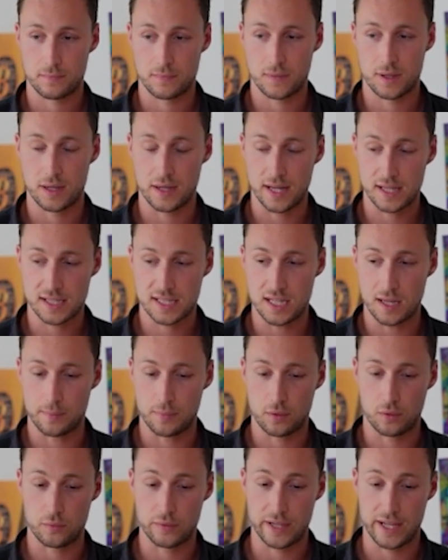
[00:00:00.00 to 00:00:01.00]
Next
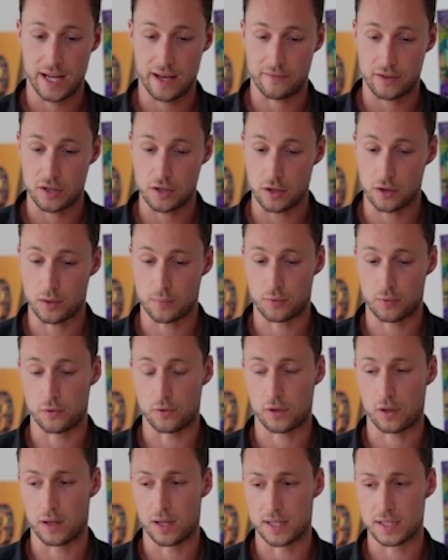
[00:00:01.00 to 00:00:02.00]
up, we have another
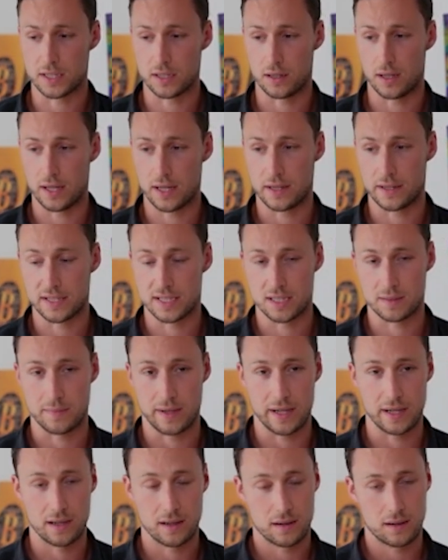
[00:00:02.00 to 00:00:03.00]
protocol on Solana. This is
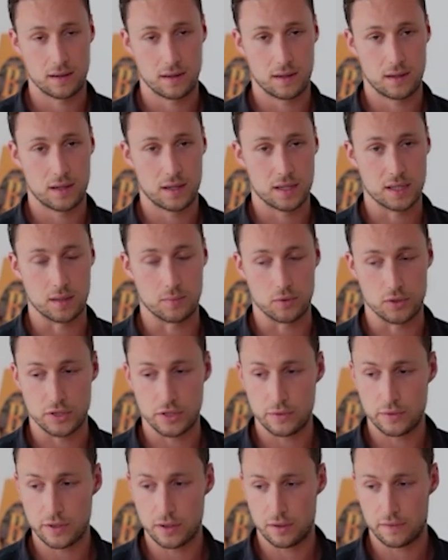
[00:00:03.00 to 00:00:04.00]
my number
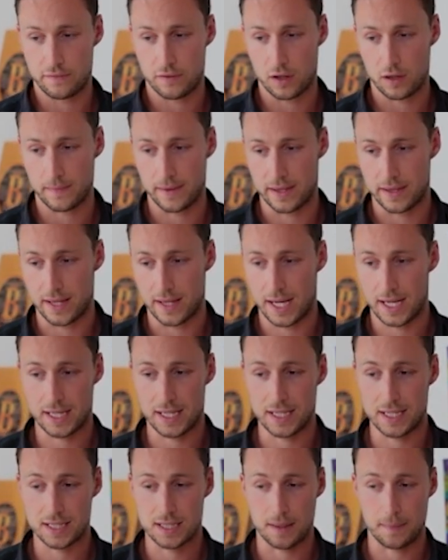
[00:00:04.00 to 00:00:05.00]
2 yield farm, and that
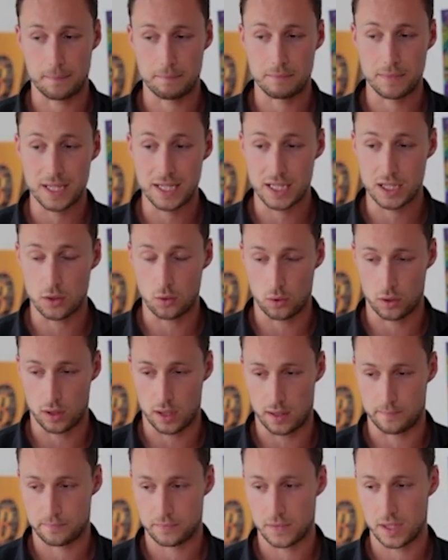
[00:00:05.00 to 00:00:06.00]
is Meteora.
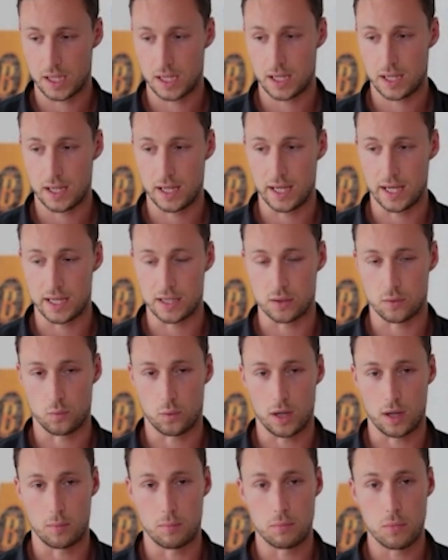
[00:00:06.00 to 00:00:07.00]
And
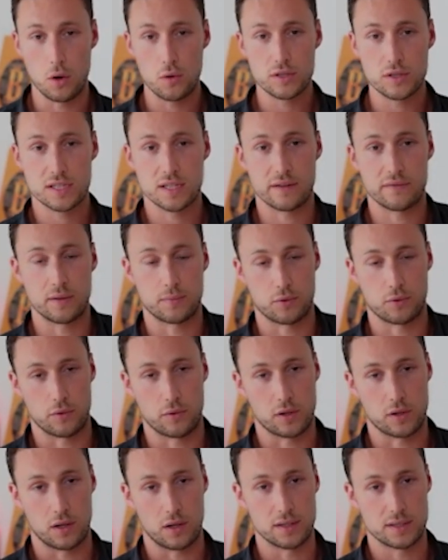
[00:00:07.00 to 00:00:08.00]
while most of the
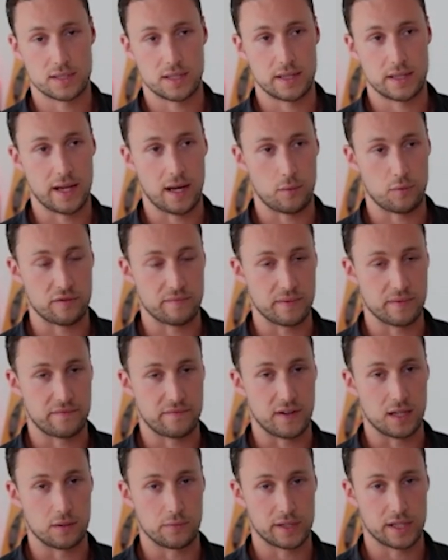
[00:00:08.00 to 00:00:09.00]
protocols that we've been
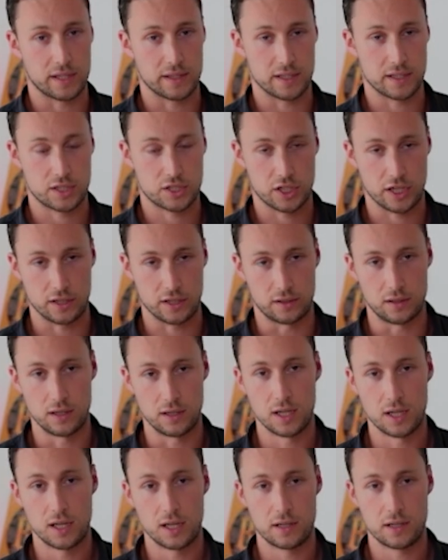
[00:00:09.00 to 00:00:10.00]
following on this channel
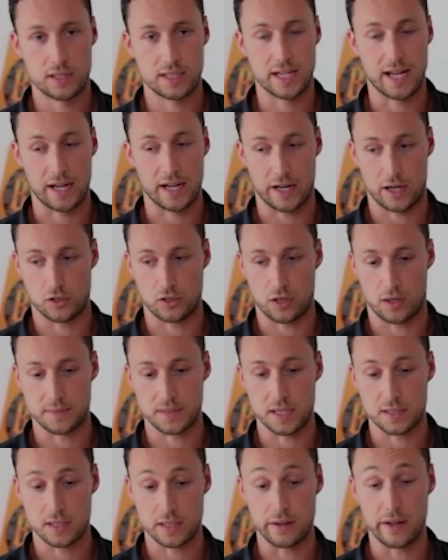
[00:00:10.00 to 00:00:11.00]
to get airdrops
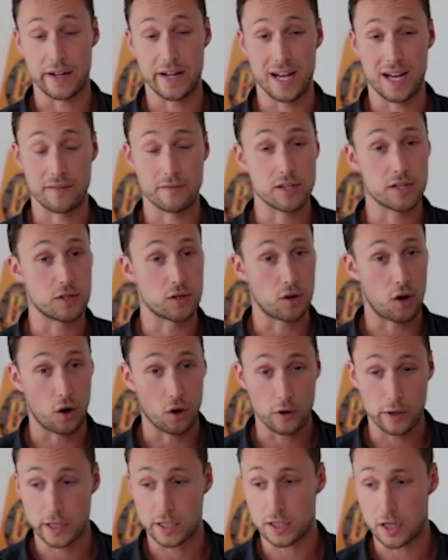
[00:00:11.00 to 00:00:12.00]
on Solana have either
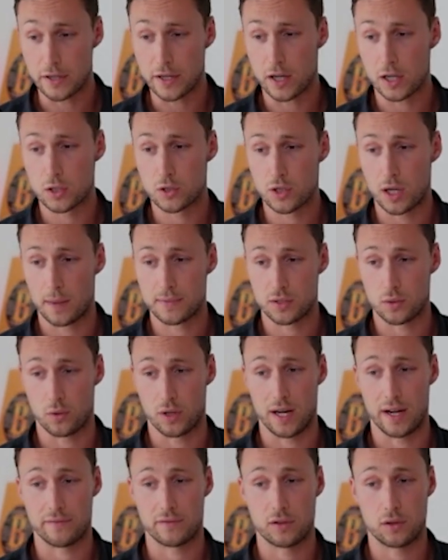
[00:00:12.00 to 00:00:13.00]
already done airdrops or
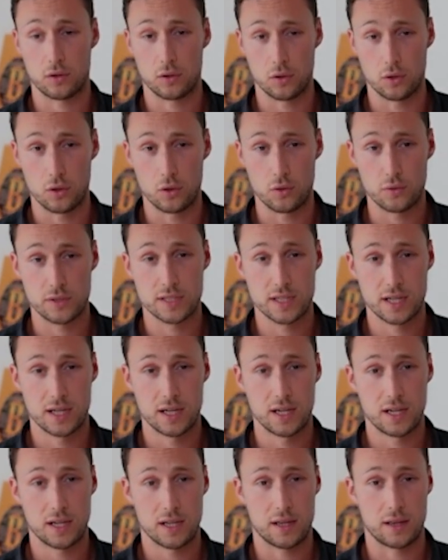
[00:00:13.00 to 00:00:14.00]
have closed
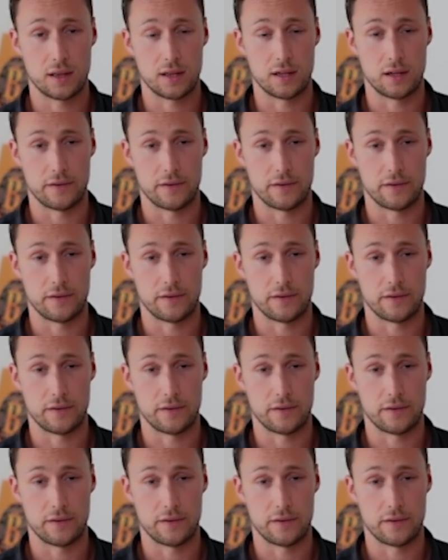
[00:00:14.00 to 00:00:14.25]
the